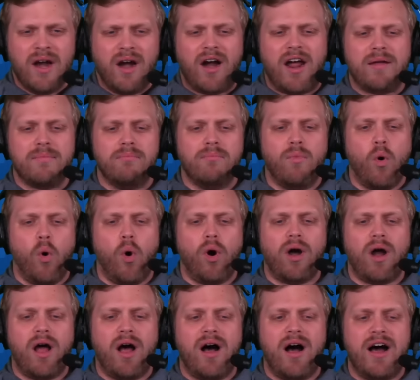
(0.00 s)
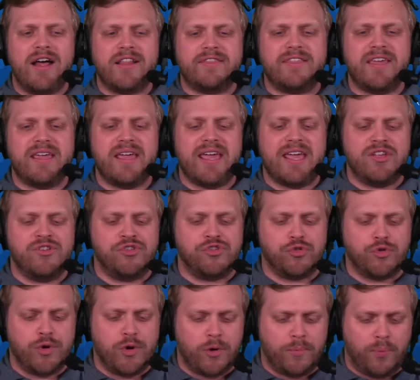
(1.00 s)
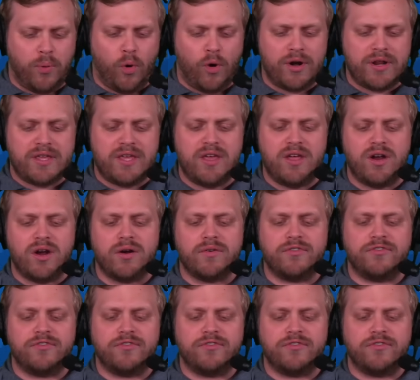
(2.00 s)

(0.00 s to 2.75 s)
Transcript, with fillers: right, more on the injury report here